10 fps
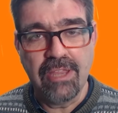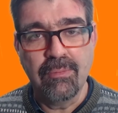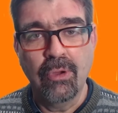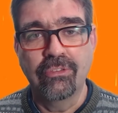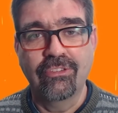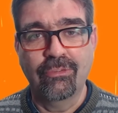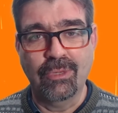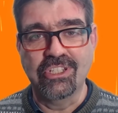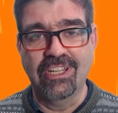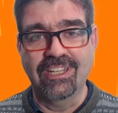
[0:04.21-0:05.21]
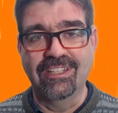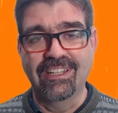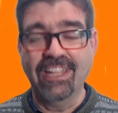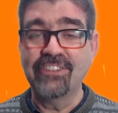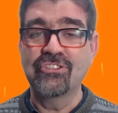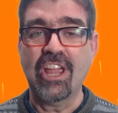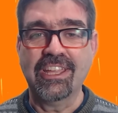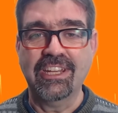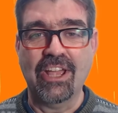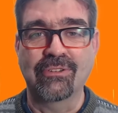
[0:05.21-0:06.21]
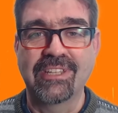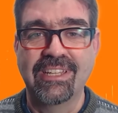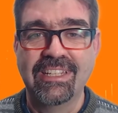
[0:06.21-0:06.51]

light mode switch in it. Let's check it out.